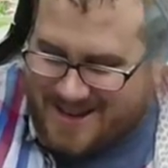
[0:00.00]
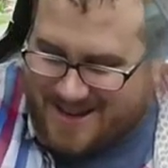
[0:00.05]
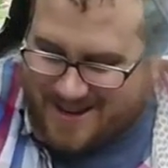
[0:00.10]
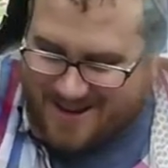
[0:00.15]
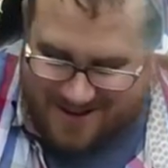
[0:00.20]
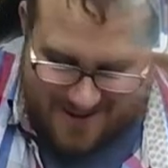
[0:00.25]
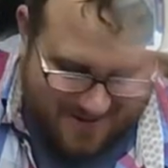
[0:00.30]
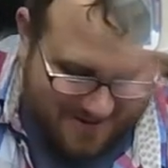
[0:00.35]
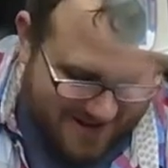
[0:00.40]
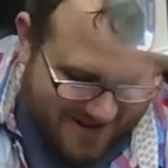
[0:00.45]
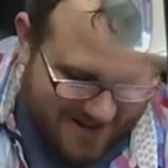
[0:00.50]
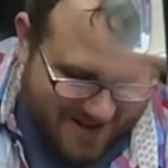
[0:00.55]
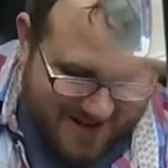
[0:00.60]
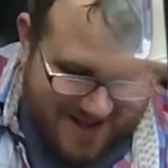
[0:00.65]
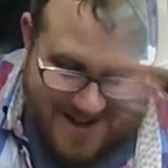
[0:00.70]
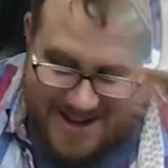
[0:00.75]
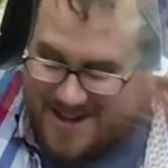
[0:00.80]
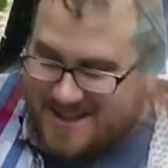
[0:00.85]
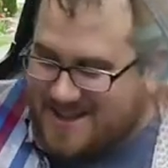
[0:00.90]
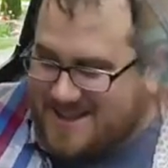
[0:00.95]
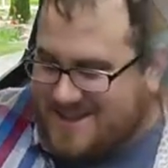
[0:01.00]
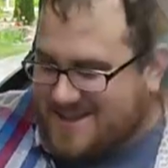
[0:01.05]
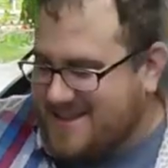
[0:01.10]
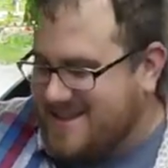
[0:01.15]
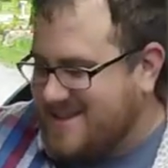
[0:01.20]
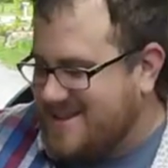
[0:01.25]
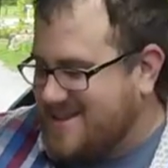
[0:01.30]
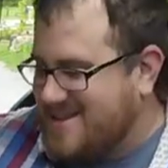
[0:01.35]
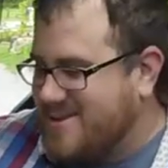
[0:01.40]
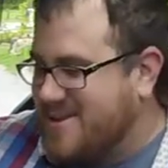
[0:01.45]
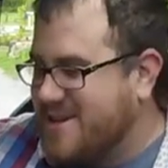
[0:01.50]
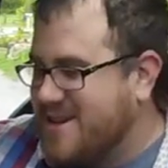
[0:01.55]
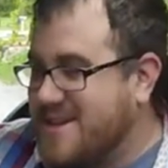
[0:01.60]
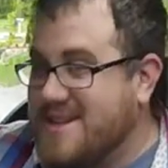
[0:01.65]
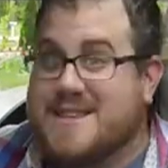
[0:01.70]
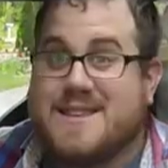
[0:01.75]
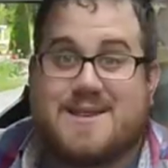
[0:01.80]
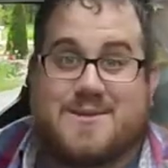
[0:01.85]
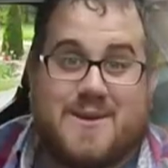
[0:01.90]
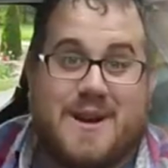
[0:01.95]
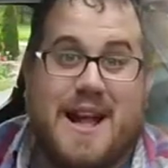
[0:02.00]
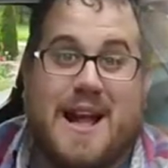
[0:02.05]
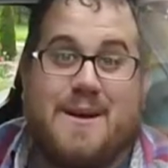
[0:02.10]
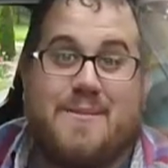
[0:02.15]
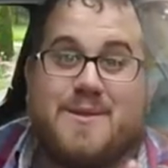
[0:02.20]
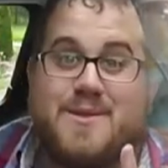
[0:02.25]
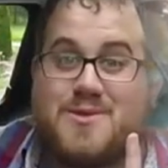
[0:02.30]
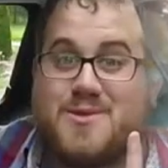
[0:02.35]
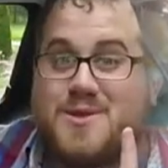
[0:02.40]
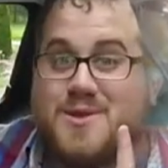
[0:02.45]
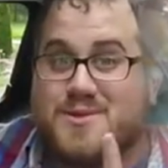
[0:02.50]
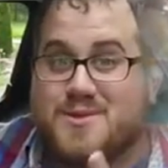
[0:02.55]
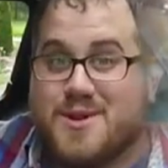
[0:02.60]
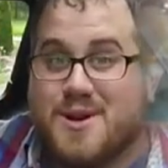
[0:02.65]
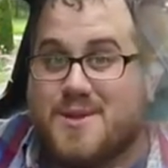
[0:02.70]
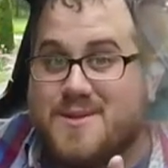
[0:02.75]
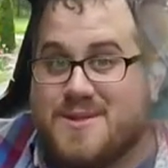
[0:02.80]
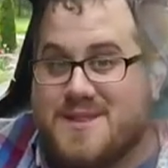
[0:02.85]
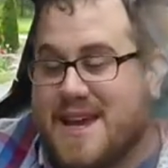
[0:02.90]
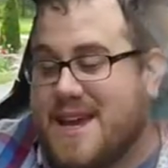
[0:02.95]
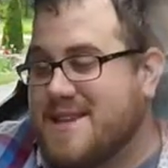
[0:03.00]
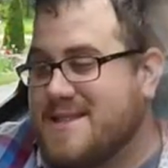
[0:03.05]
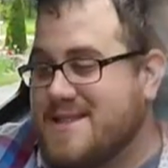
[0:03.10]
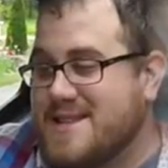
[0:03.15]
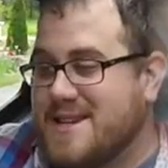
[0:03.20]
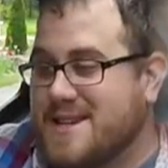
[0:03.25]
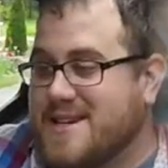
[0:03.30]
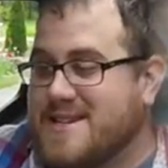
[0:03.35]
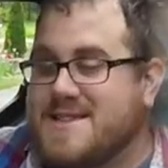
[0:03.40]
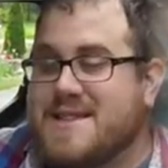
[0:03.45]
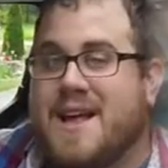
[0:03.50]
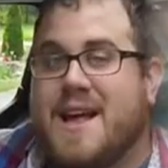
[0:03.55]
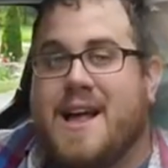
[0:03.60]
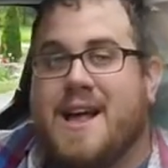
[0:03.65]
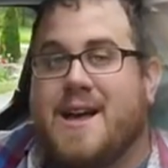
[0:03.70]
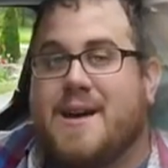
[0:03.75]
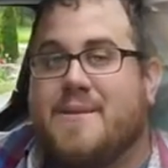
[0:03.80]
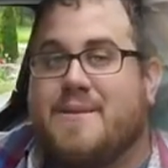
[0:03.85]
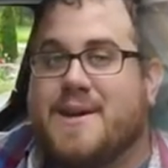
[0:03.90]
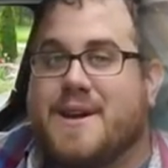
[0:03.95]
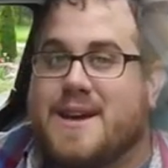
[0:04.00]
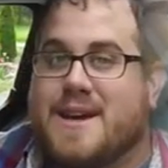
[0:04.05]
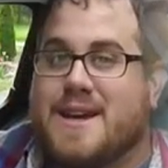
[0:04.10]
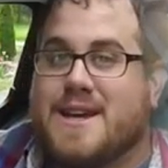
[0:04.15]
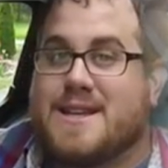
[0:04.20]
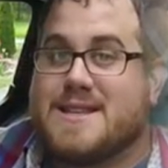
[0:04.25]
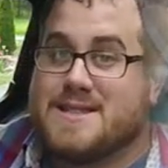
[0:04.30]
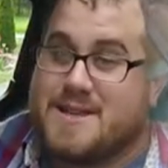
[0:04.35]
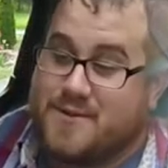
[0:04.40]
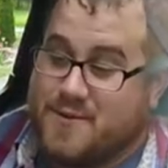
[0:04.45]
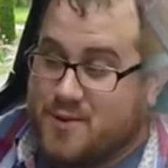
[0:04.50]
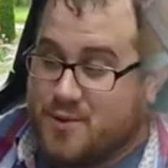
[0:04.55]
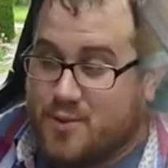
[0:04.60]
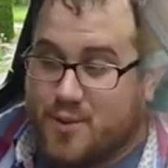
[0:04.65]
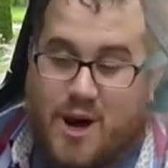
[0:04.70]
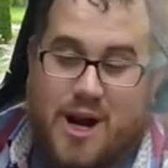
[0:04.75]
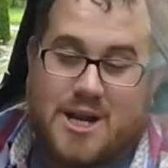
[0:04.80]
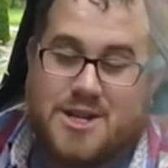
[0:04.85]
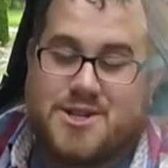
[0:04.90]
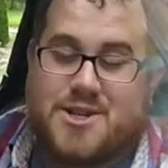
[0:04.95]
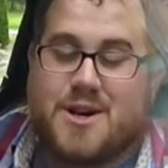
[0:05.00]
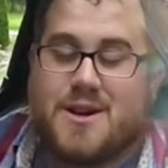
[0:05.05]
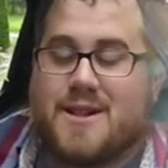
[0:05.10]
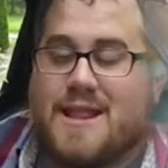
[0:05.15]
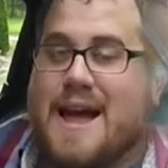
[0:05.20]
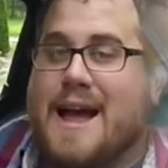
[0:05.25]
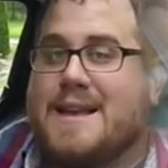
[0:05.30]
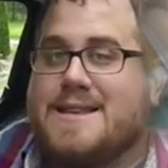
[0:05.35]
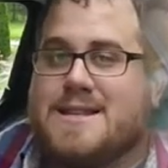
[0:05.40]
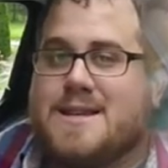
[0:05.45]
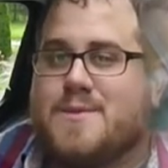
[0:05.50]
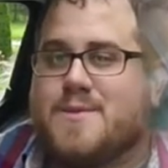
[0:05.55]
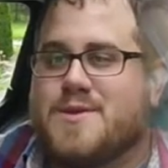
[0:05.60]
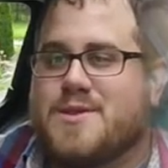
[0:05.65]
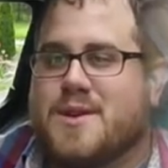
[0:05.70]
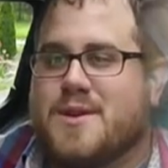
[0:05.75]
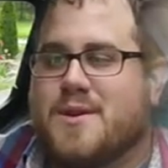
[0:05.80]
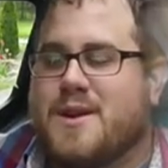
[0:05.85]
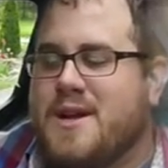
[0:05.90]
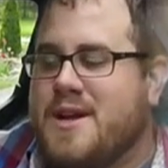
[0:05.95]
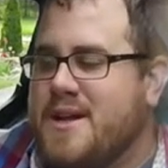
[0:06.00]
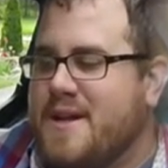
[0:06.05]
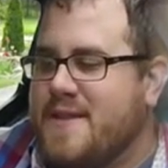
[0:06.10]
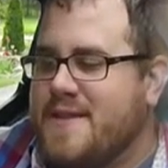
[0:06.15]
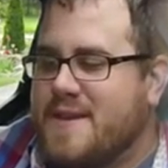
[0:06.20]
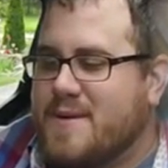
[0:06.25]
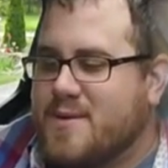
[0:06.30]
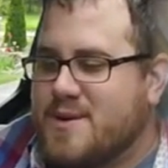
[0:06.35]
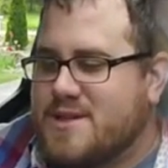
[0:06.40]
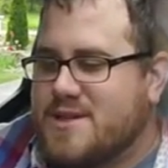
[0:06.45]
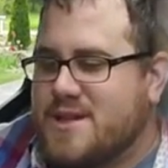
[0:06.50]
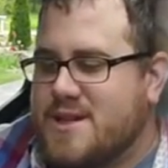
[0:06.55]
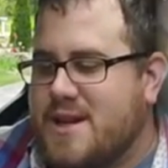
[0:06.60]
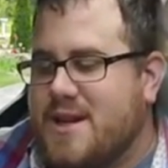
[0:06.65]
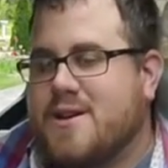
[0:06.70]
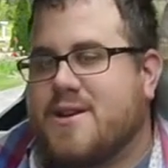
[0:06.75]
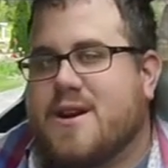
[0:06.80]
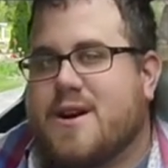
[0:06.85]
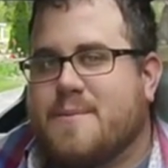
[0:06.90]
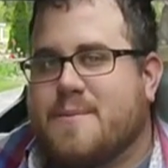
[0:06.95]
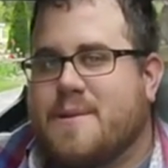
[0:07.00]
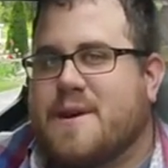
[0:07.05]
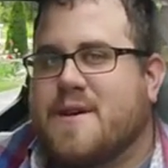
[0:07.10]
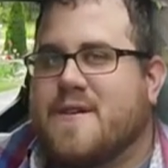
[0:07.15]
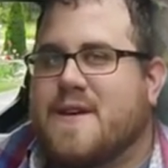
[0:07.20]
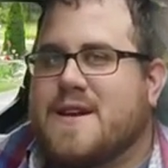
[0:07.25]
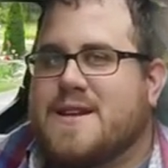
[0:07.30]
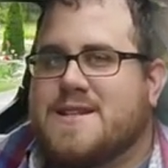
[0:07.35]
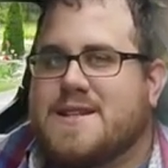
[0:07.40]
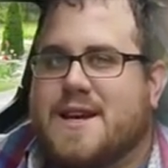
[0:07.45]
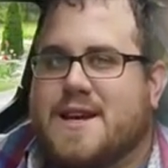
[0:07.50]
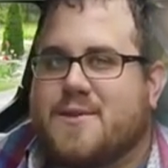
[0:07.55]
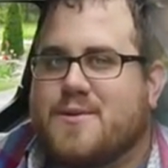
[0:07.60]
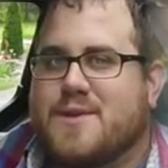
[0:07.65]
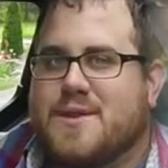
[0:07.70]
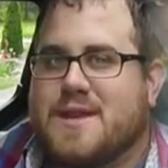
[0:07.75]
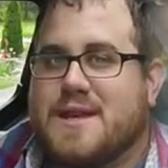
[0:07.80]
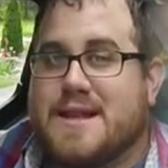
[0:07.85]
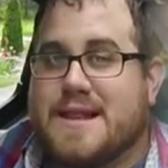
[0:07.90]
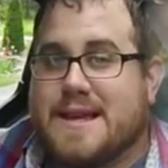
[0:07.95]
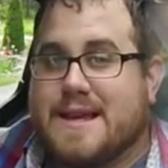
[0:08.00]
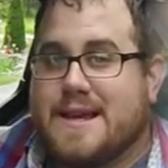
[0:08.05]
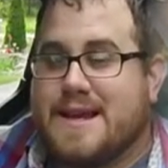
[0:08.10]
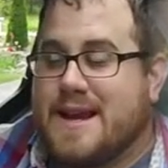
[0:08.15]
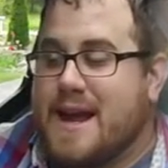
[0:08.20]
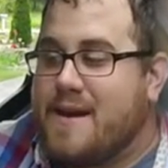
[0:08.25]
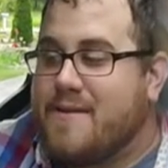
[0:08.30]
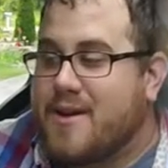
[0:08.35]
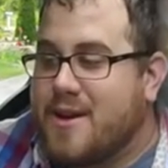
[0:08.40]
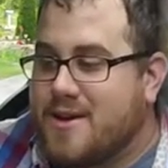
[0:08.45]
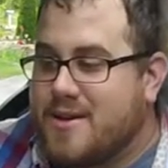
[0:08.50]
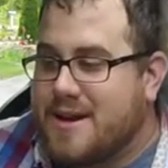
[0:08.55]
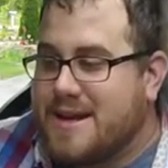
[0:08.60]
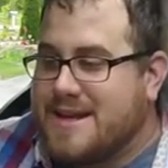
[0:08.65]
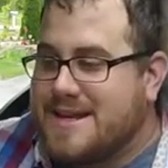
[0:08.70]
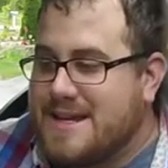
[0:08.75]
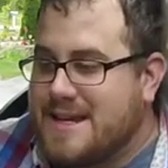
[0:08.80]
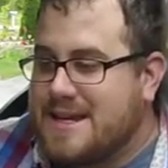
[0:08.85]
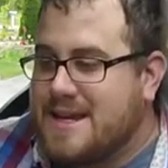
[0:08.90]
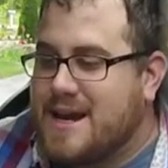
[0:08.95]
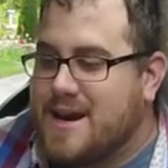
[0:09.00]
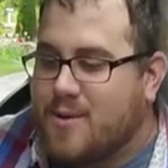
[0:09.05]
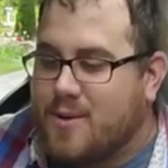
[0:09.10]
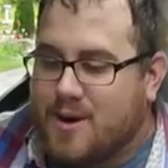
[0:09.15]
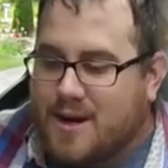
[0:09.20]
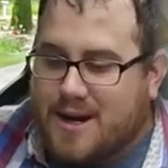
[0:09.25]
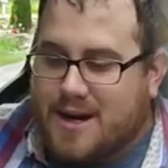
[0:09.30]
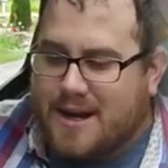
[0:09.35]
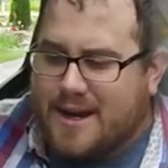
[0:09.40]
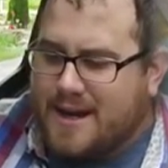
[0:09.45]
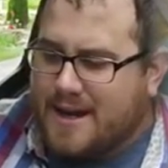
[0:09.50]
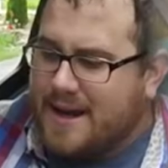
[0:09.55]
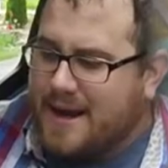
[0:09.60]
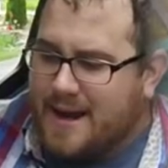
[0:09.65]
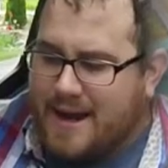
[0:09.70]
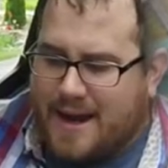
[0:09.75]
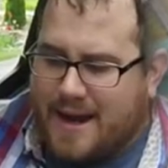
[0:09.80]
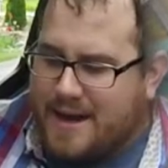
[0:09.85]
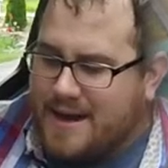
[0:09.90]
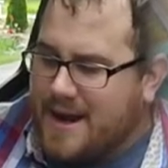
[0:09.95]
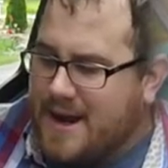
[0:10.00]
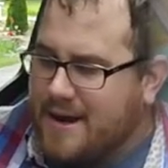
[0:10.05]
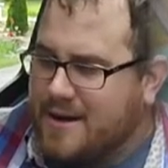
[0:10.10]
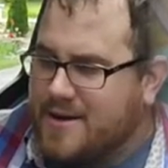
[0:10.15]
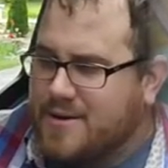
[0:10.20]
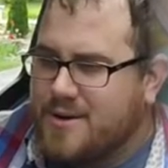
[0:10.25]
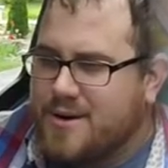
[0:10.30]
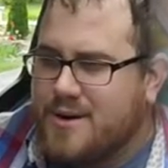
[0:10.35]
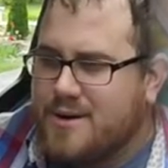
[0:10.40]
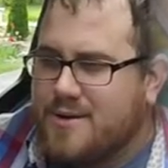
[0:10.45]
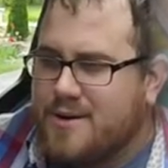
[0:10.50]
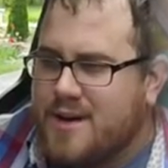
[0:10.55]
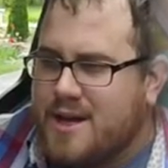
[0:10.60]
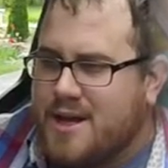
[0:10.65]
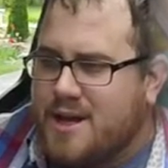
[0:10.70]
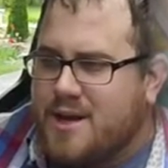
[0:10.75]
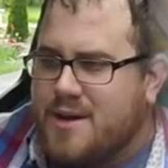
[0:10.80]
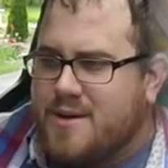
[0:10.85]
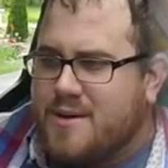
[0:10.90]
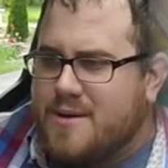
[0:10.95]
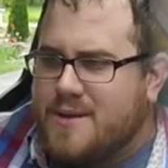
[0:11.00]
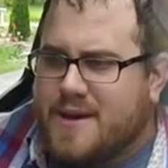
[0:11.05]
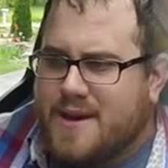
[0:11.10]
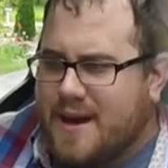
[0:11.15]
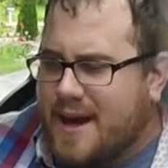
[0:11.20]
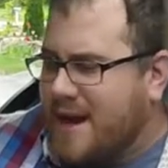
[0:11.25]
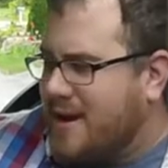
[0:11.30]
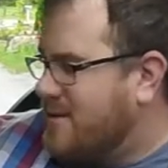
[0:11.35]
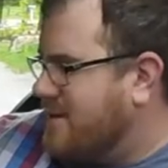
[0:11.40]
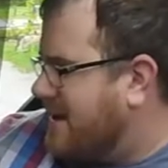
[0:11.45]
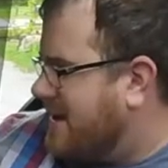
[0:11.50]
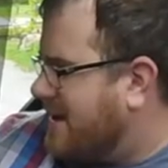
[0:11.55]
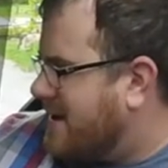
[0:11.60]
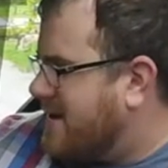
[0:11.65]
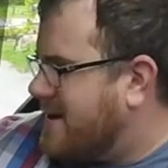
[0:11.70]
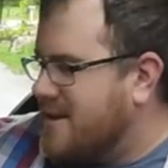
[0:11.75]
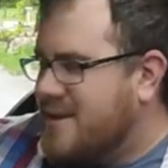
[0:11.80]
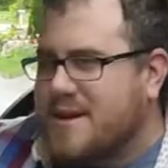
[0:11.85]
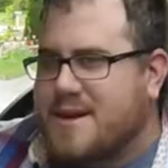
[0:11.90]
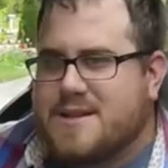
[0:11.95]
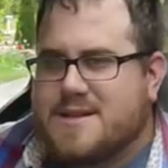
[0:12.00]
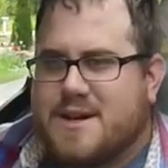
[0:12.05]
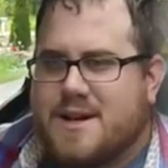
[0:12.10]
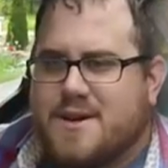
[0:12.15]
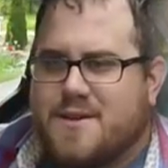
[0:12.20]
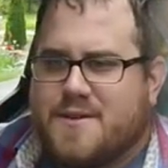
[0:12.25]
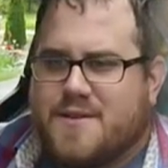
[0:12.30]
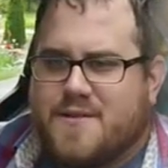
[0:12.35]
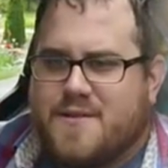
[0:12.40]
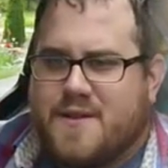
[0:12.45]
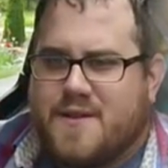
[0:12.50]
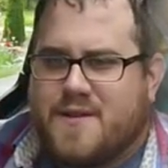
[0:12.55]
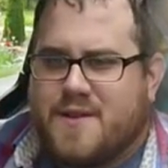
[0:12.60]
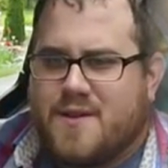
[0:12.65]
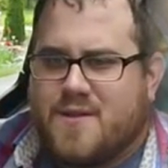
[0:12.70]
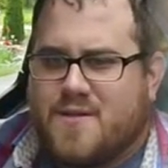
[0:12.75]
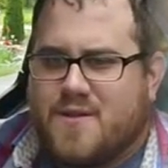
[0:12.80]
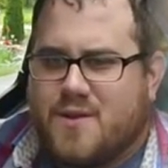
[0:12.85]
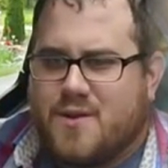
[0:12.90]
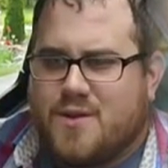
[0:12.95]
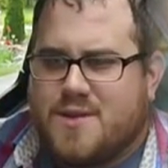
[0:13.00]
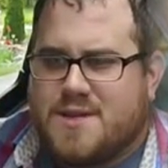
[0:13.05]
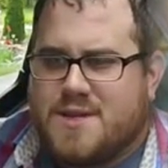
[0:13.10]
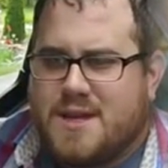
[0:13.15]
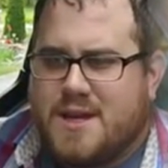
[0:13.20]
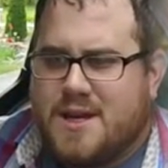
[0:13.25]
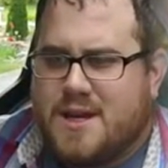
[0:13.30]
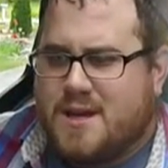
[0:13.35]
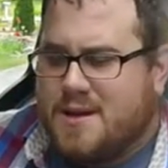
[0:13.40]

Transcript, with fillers: Oh my God, this is so good. This is what happens when you don't test things because if you watched our last episode that we did here on PRN Tech with the Lincoln Navigator, it did not work. And I, uh, now I don't know. The outlet here, I think it's 115 volts.